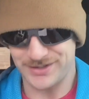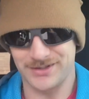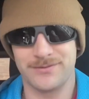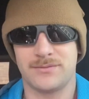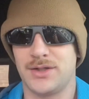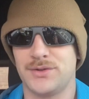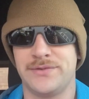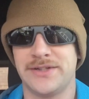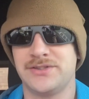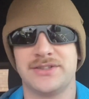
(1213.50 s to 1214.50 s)
a close
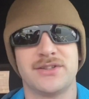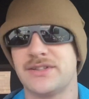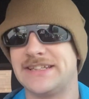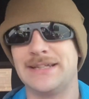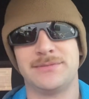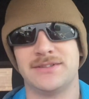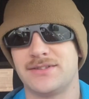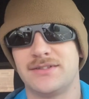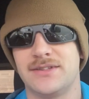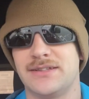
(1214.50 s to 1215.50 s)
victory. They're going to keep
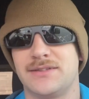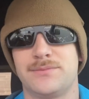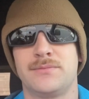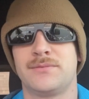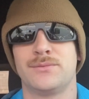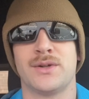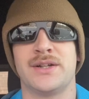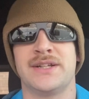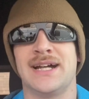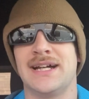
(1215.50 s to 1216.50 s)
this
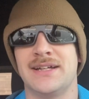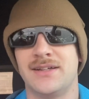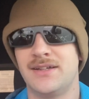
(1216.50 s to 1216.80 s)
running high.